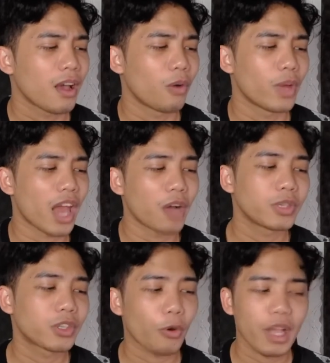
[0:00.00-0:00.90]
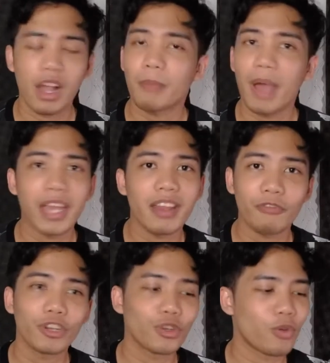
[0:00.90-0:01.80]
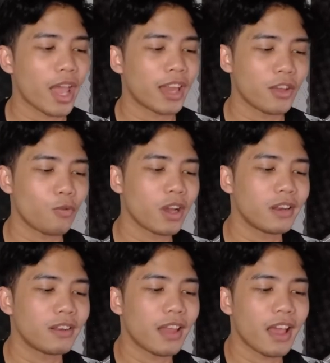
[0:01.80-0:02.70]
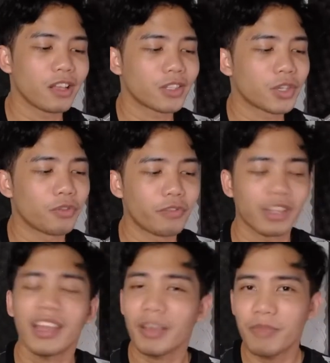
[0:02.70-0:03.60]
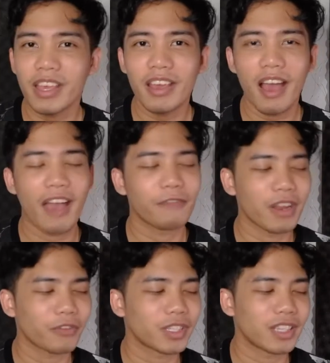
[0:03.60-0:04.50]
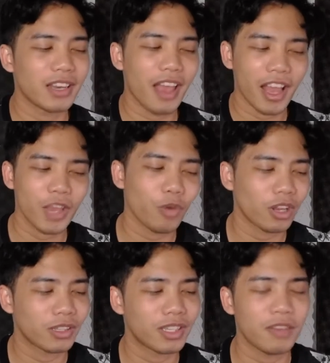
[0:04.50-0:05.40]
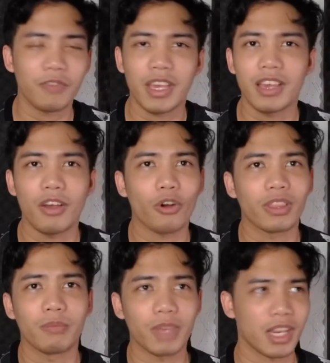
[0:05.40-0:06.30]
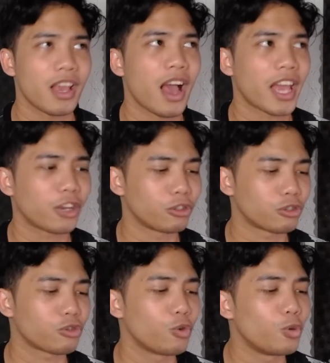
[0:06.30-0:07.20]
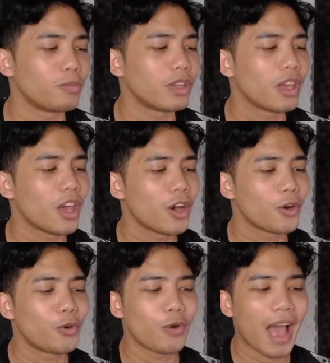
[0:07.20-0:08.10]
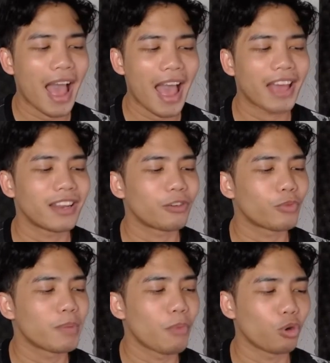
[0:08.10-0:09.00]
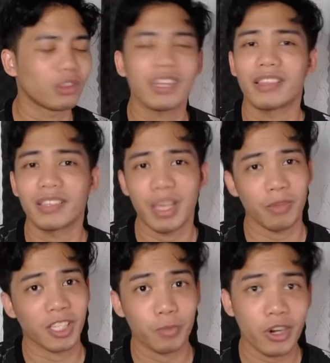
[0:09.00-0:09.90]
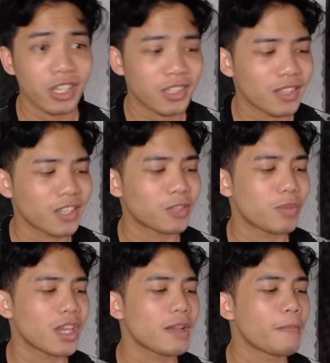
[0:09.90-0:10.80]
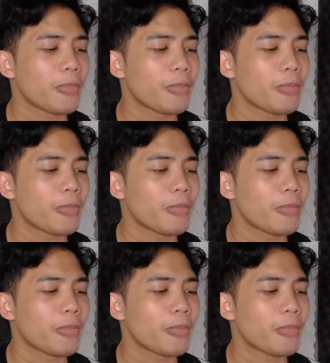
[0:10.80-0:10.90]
When I was growing up, I never knew anyone else who felt like me. I've never seen anyone on TV or the media I consumed who had remotely the same experiences as me.